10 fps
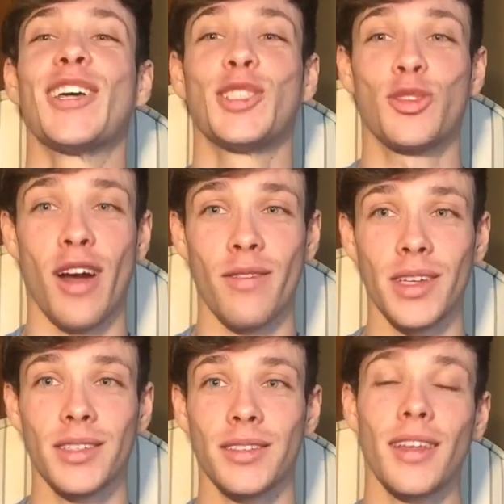
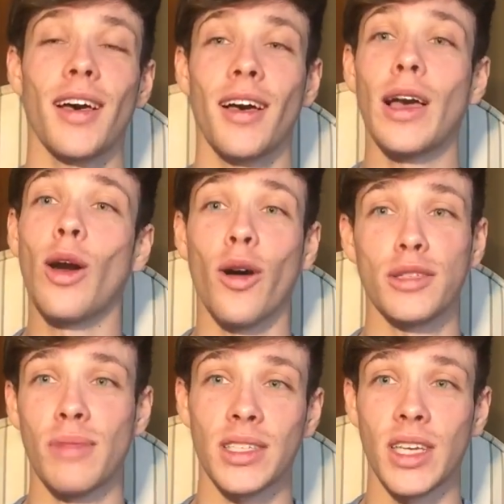Travis got his
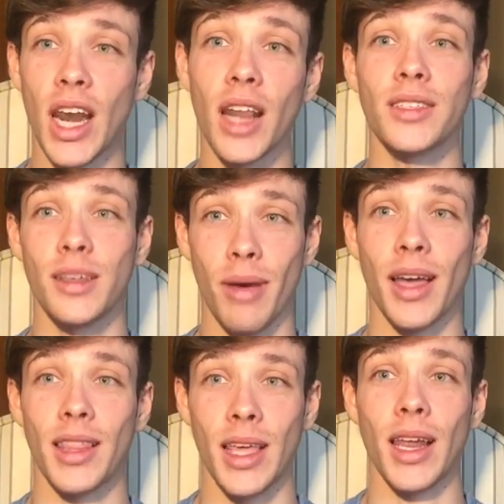masculinity
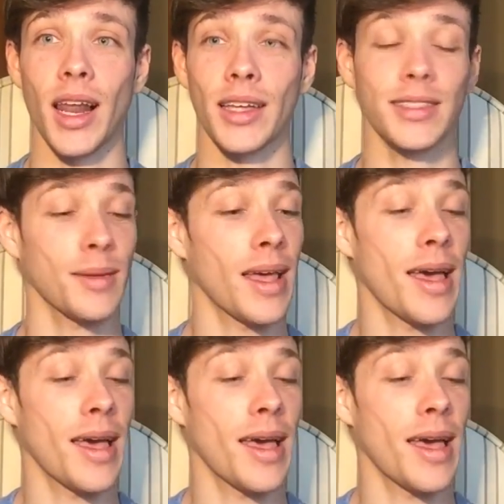back in the end, lads,